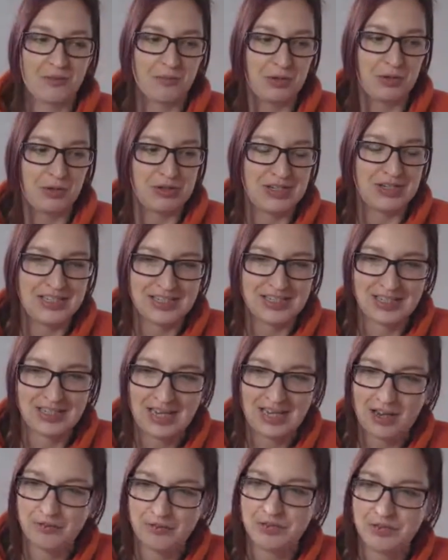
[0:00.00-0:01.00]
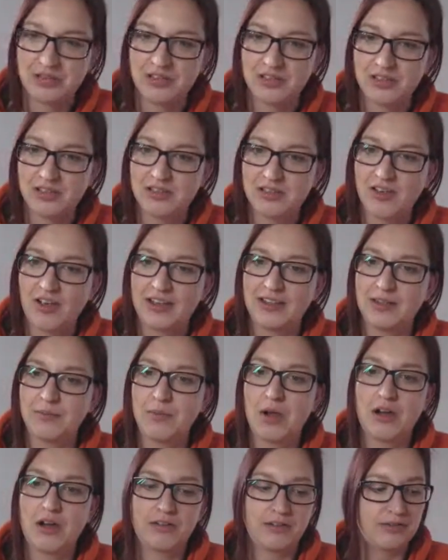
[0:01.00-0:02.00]
Will you need an accountant to
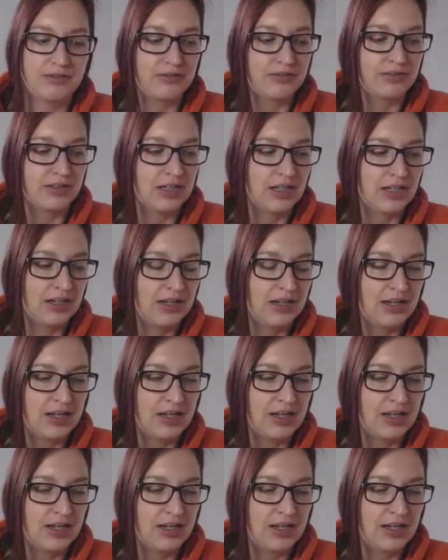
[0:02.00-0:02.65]
sign them off?